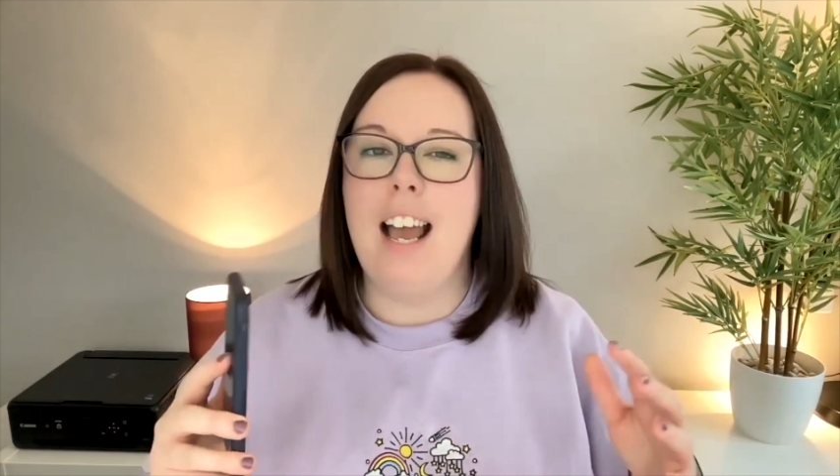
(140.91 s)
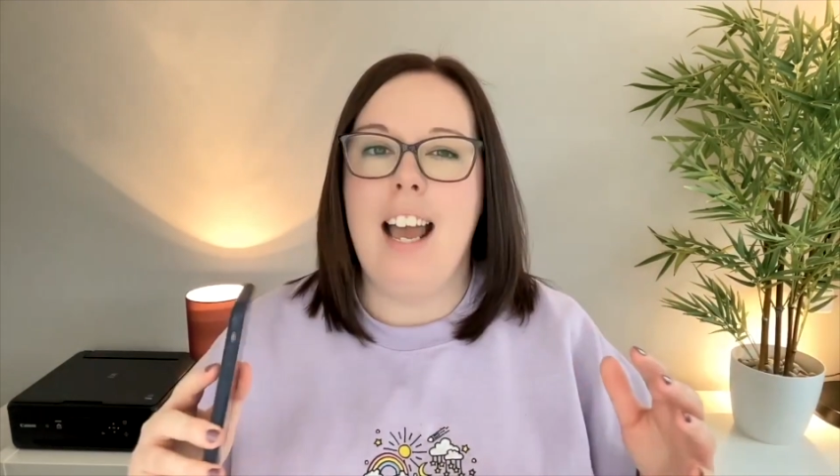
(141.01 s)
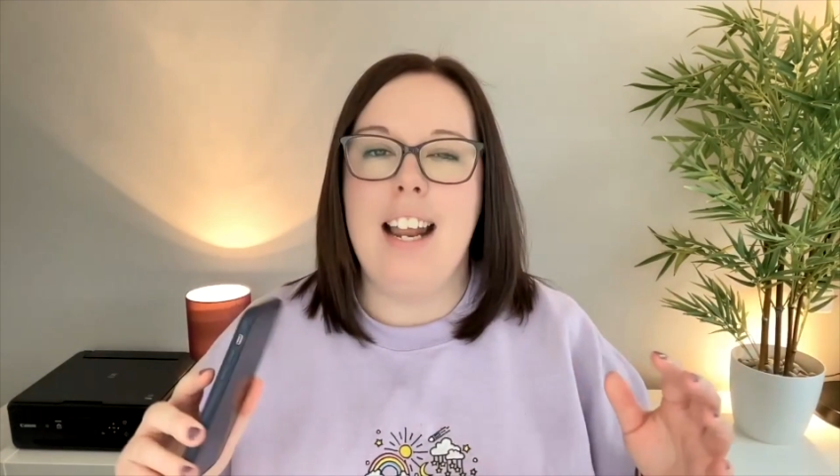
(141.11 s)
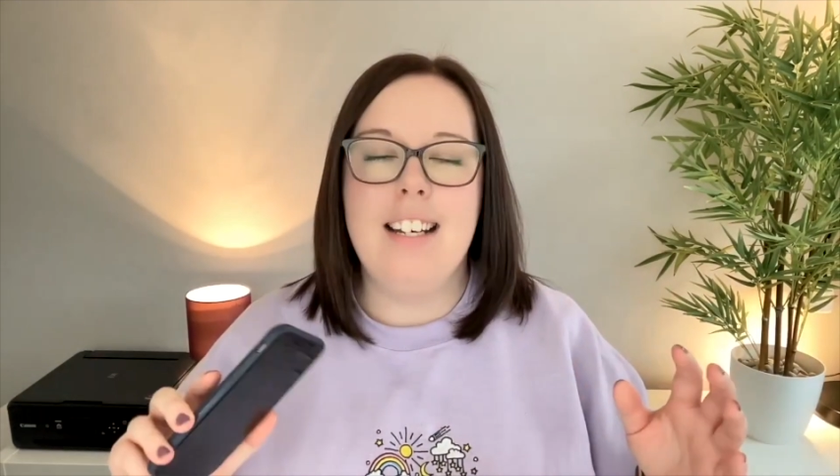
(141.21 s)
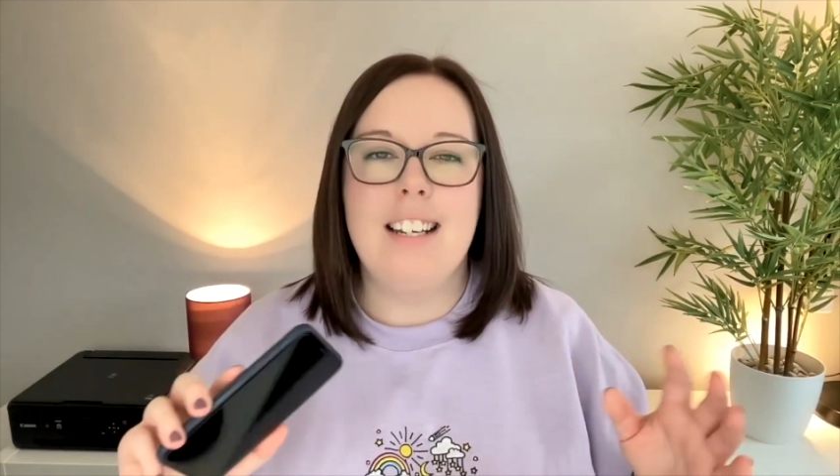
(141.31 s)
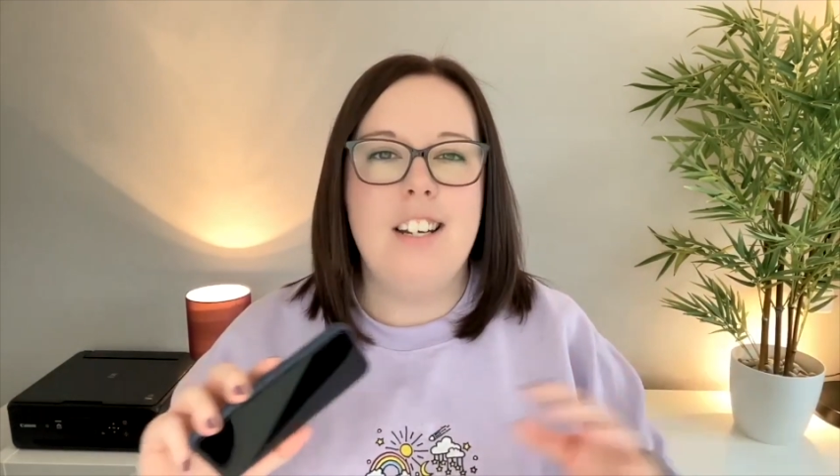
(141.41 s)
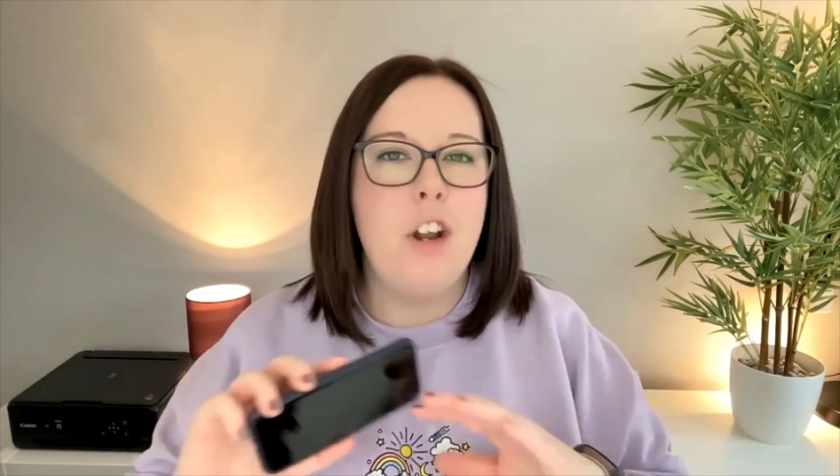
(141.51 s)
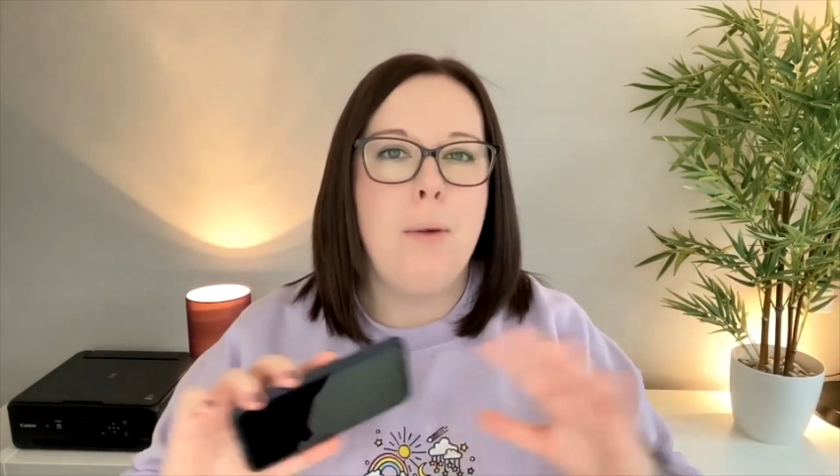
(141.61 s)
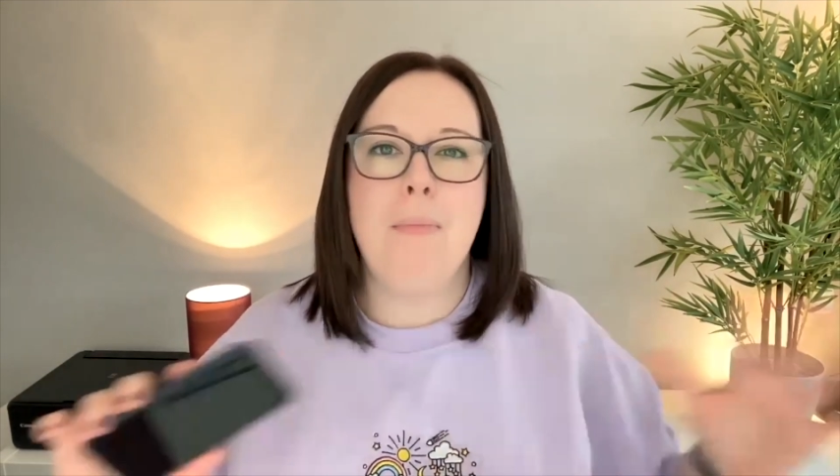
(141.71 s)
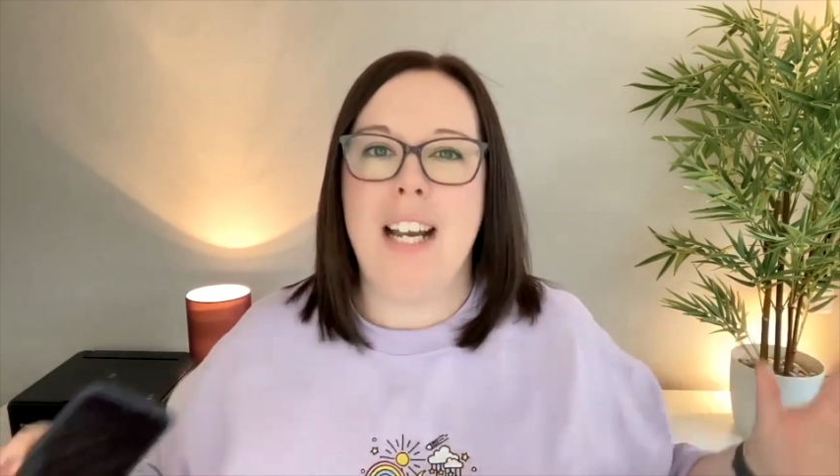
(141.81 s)
And
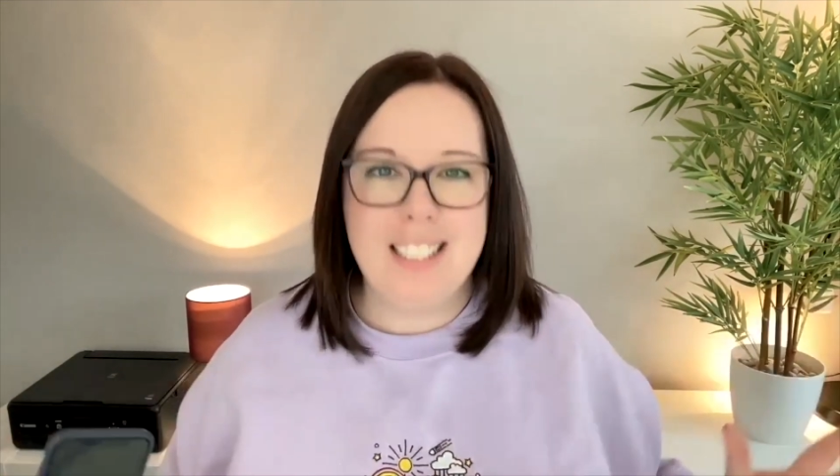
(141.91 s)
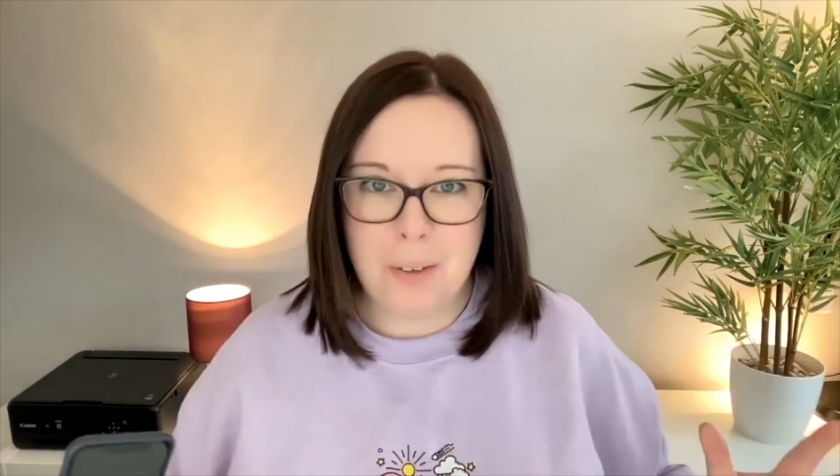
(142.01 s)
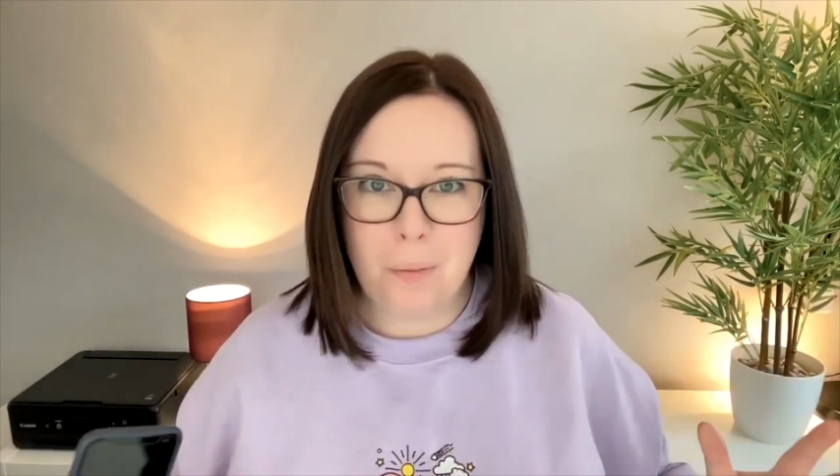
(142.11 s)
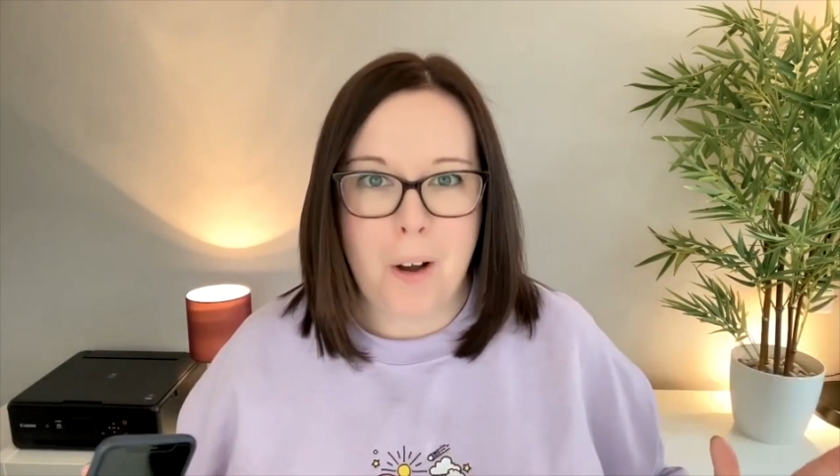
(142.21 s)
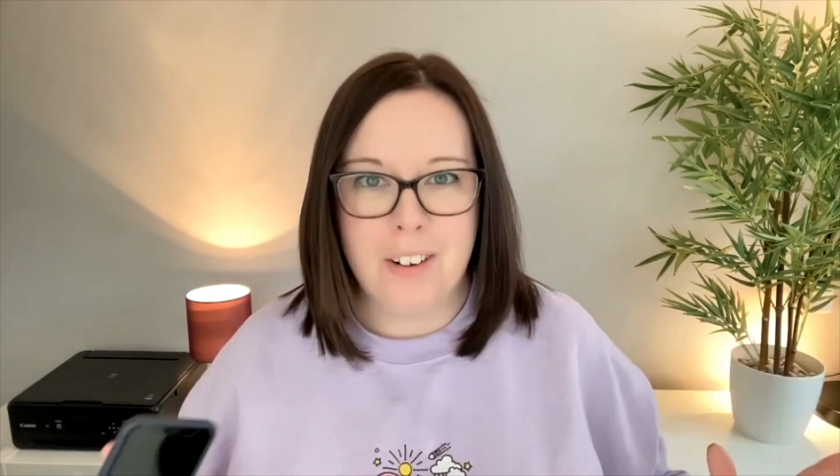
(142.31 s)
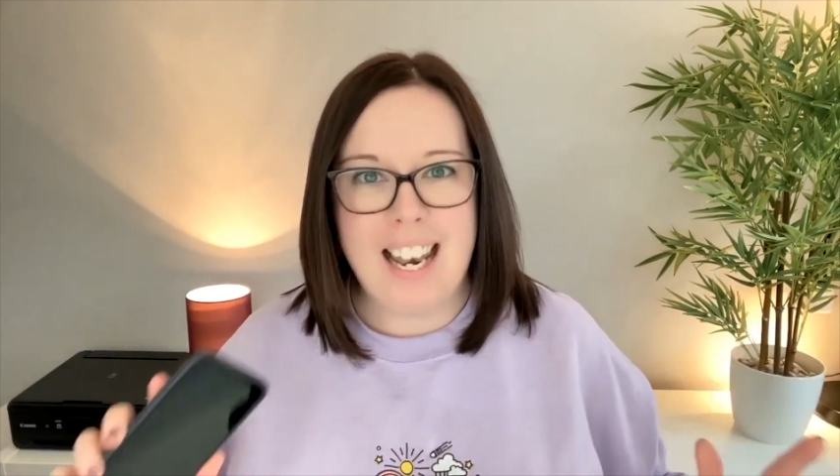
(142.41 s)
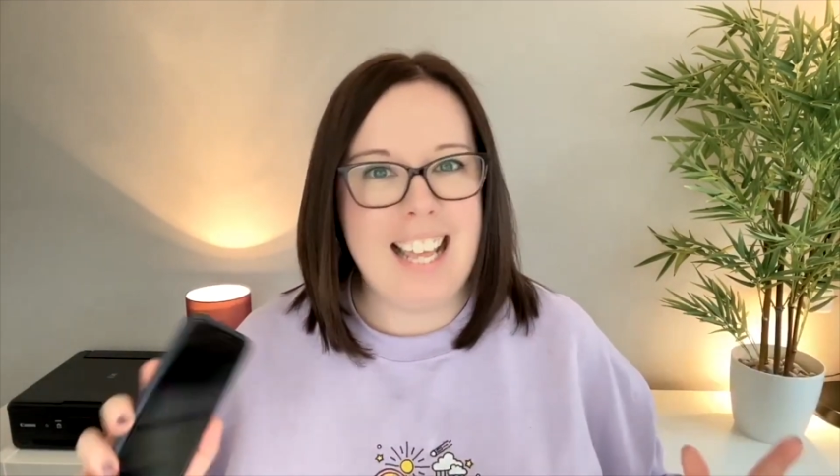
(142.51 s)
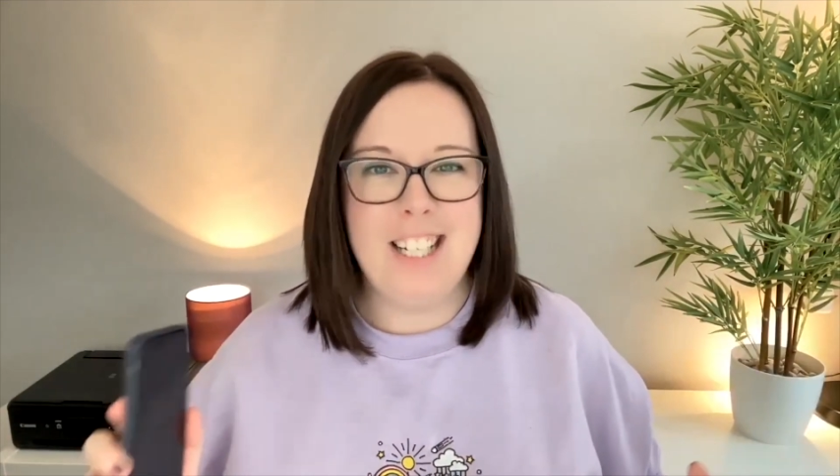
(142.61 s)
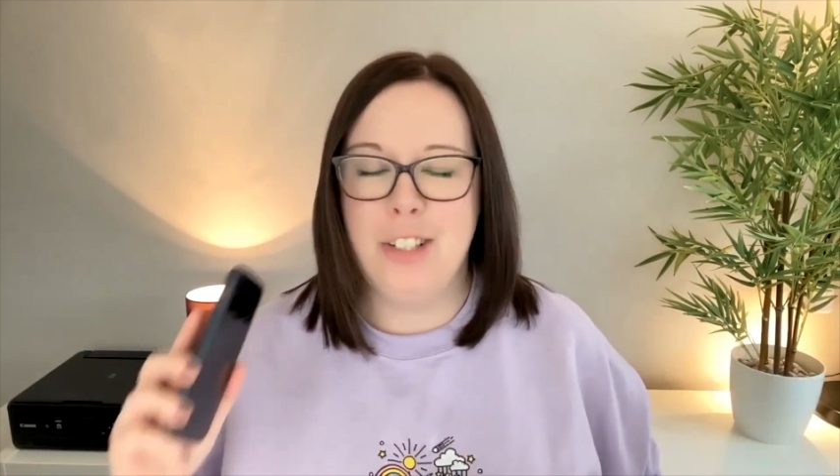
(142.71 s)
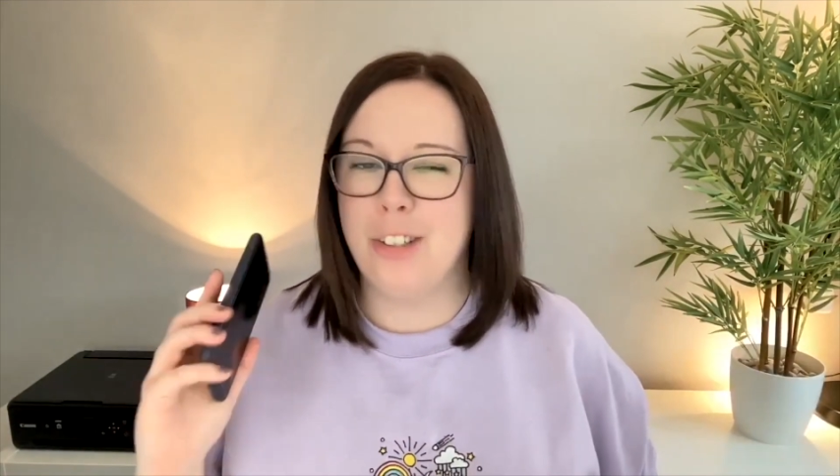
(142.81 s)
no matter what
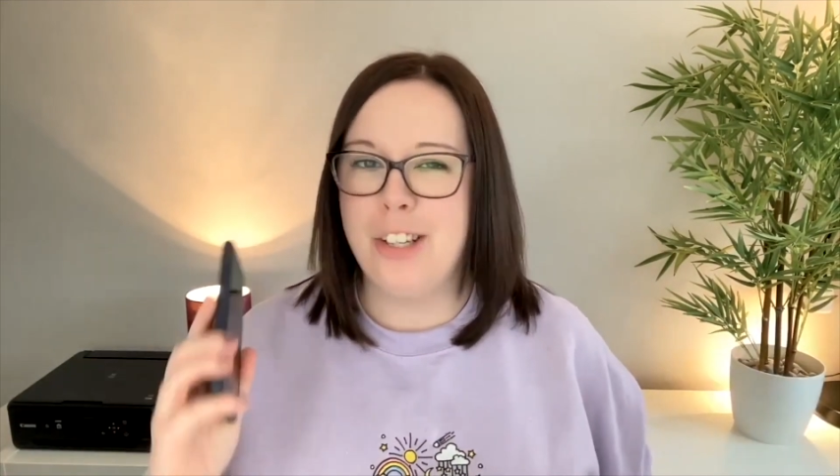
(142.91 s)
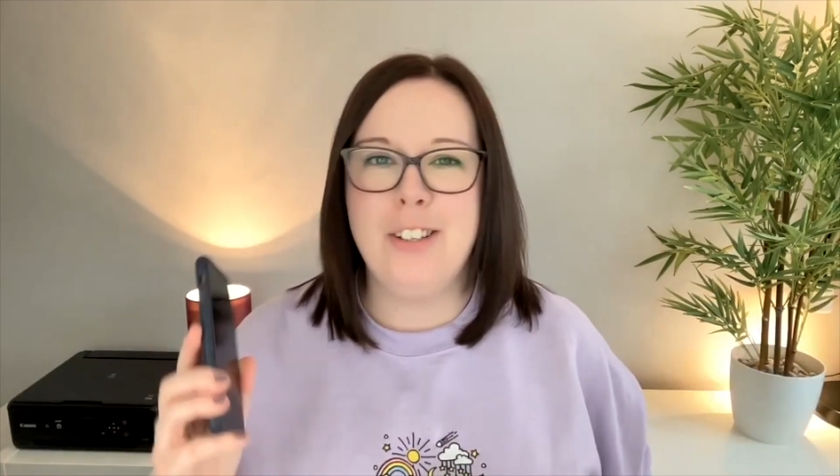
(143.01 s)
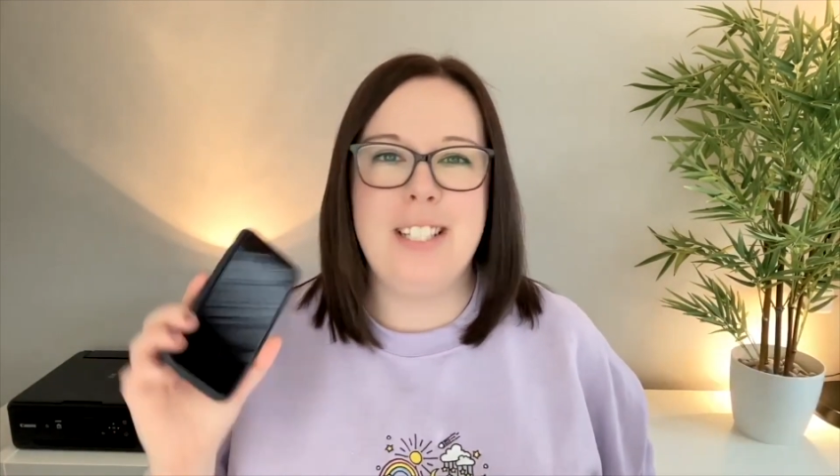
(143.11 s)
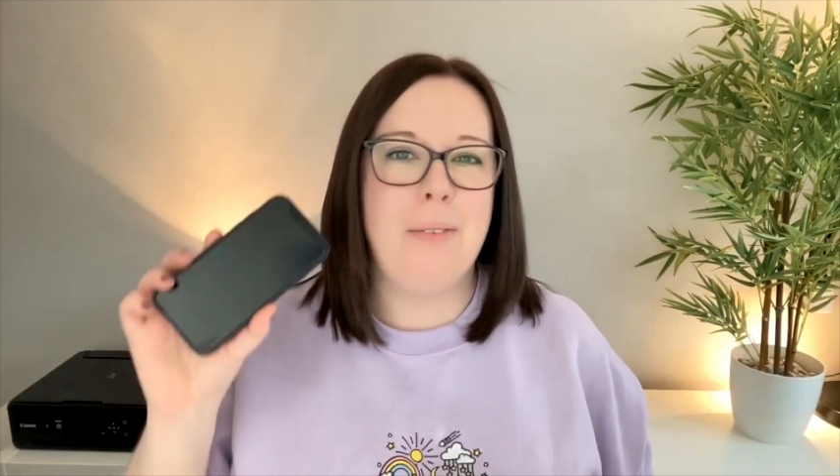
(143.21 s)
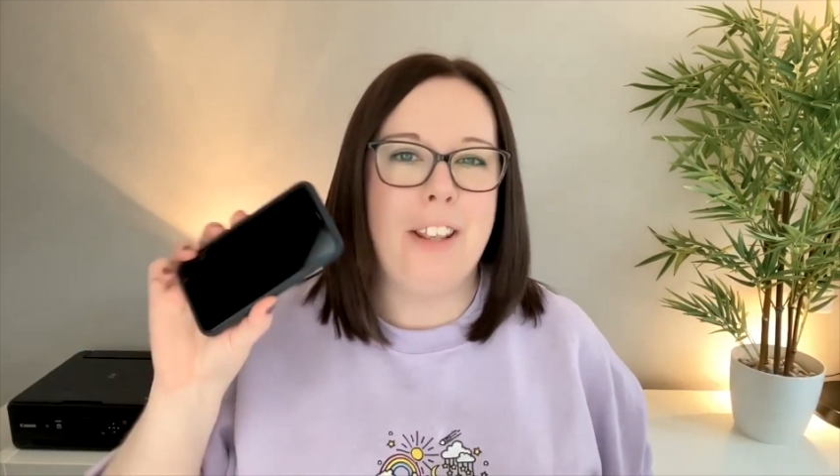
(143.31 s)
lens you're using,